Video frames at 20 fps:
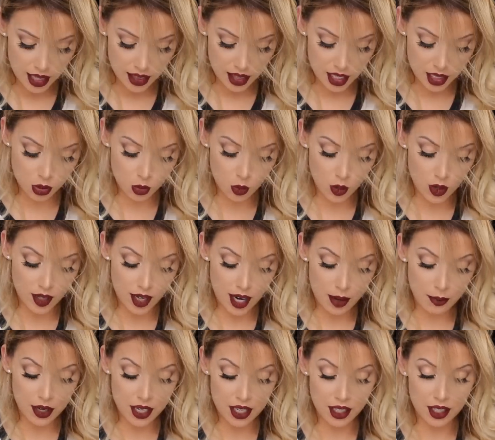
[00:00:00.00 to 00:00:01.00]
And this one,
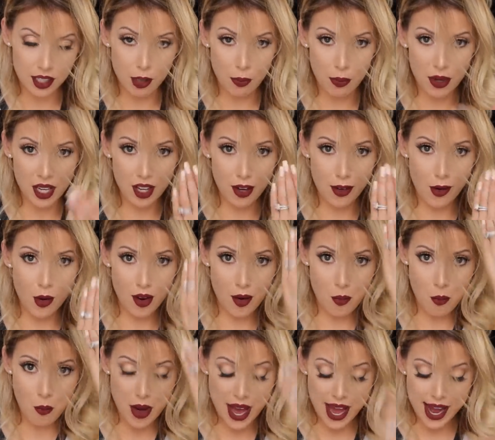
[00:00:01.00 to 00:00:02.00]
I'm going to clip it
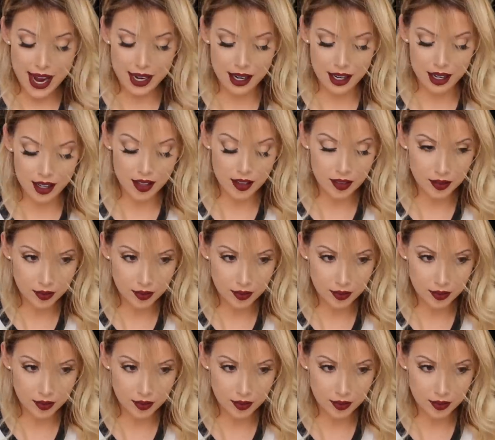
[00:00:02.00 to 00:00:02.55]
going back.